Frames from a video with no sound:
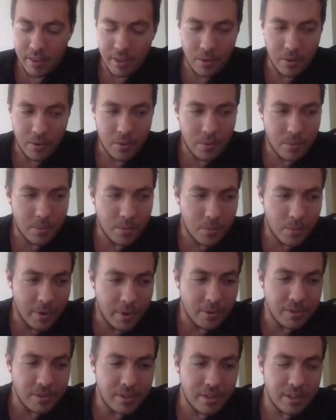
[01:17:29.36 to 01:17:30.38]
I think
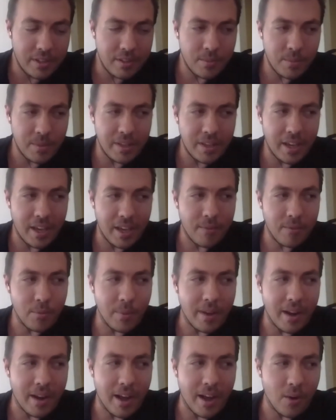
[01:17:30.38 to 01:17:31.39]
we also need to be
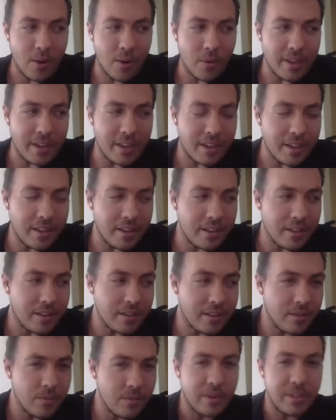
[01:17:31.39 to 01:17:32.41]
careful about how
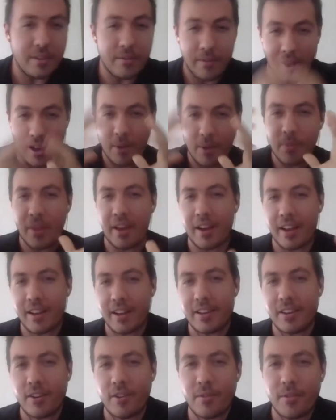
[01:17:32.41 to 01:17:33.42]
we develop
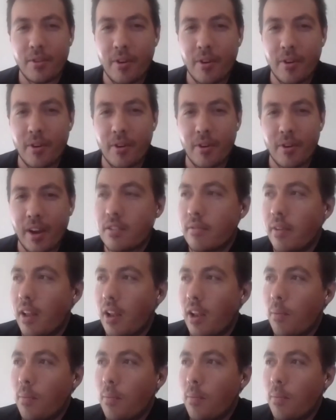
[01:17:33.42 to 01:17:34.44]
that idea of the right to
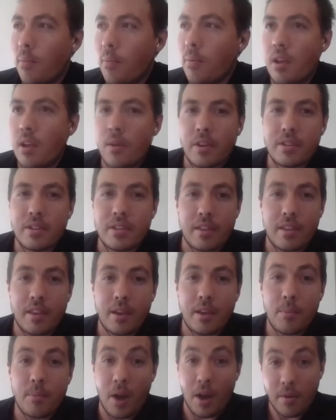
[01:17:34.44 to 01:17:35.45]
develop,
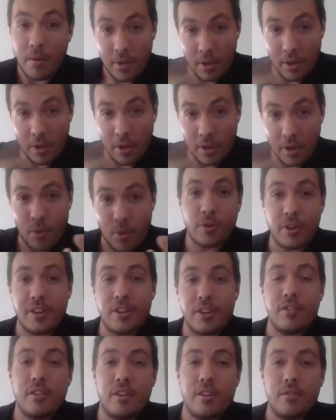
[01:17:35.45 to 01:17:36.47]
because I think part of the global
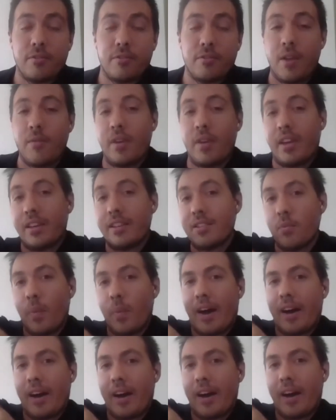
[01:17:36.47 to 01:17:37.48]
Green New Deal framing
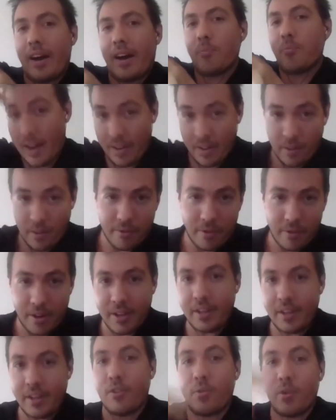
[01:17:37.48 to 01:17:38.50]
is about providing
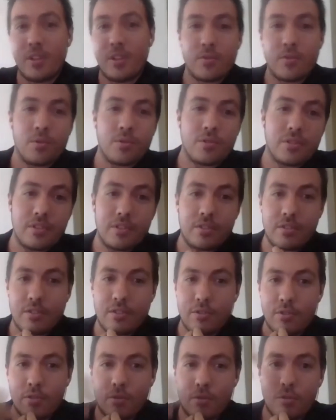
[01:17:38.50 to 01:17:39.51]
the funding and the
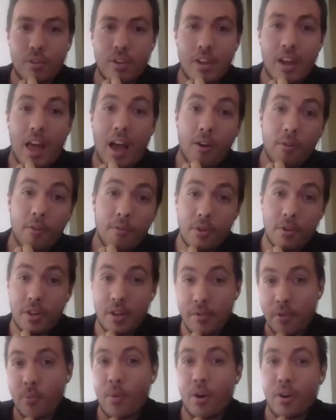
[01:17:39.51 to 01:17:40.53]
resources to allow
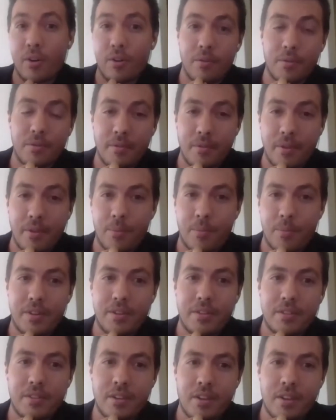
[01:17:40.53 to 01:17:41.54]
for a different model of
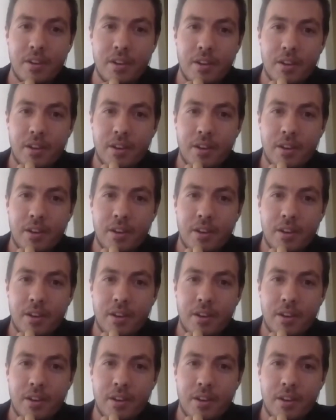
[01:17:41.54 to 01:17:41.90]
development.